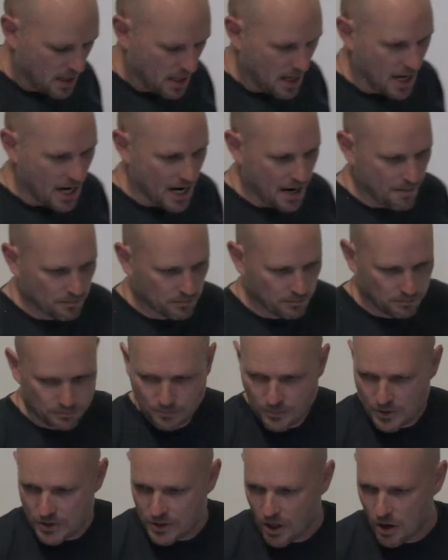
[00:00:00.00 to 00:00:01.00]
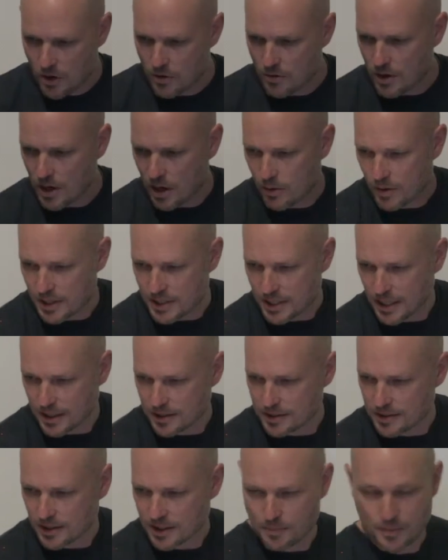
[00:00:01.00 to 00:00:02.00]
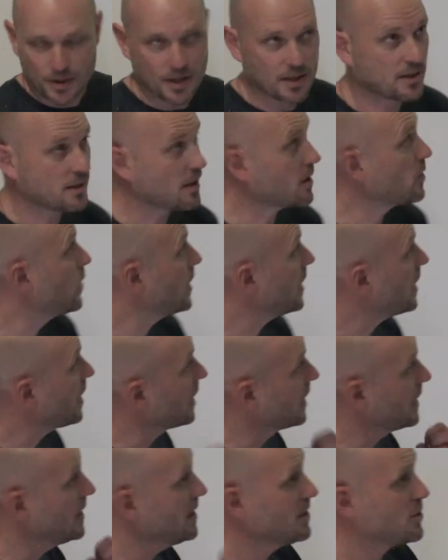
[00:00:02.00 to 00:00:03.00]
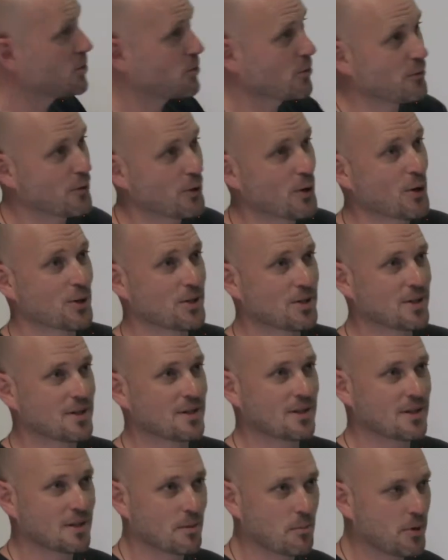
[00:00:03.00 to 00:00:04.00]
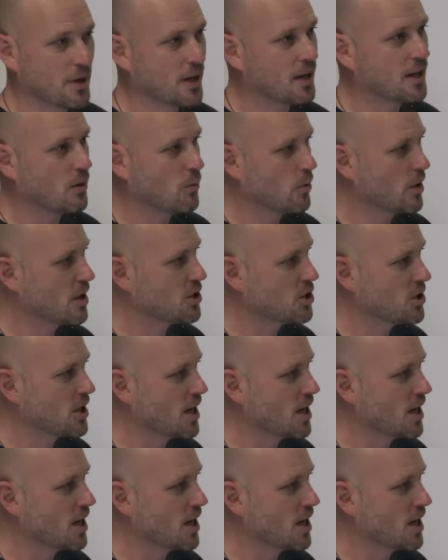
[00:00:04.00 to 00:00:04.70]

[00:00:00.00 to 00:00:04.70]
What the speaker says: So I want to take 6 minutes to quickly traverse some thinking which